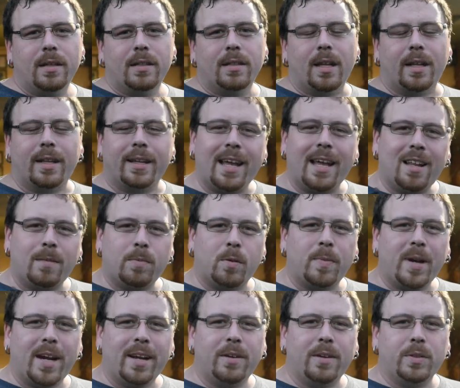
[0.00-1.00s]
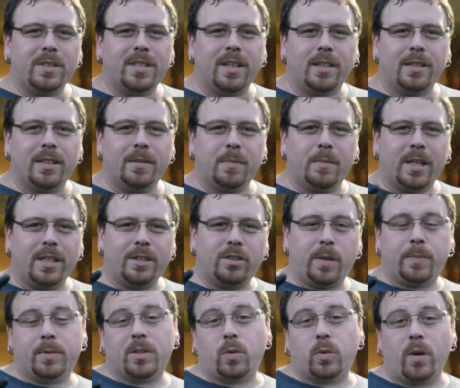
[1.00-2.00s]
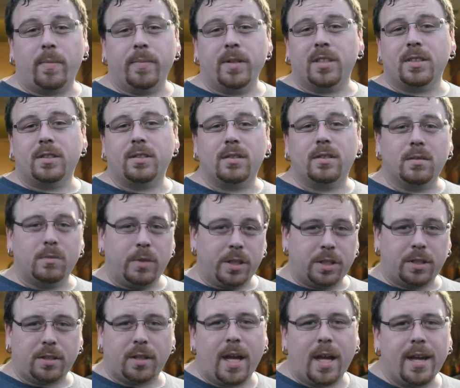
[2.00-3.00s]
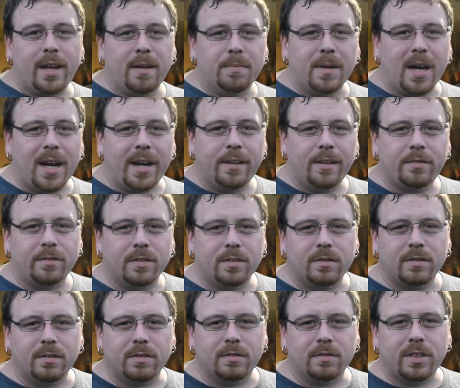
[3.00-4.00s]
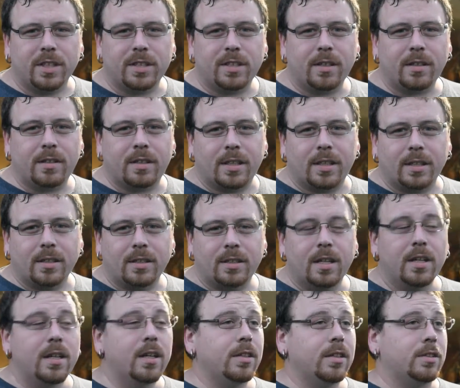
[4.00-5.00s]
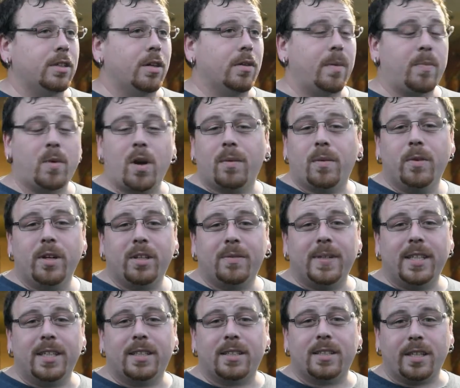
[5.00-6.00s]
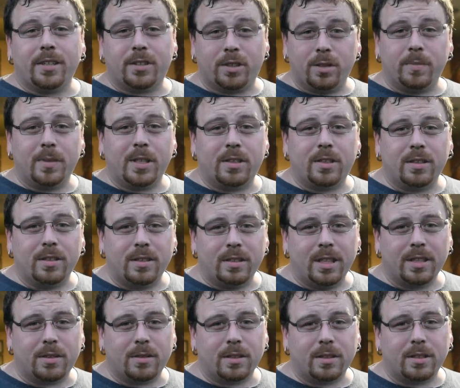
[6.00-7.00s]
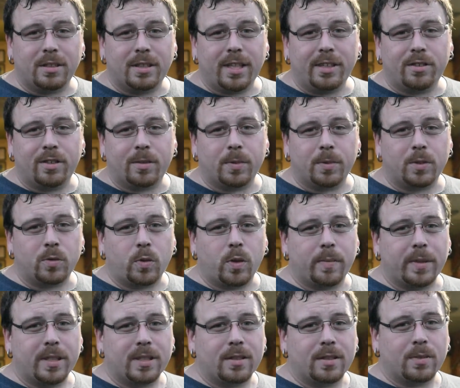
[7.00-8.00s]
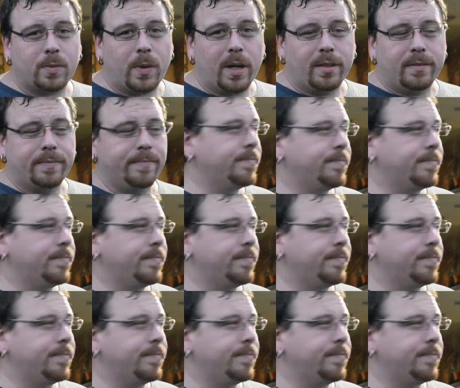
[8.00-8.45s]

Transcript: The caliper bracket was held in by triple square bits, which I had to buy to fix other things. So I brought them with me because I assumed that this is going to take triple square bits as well.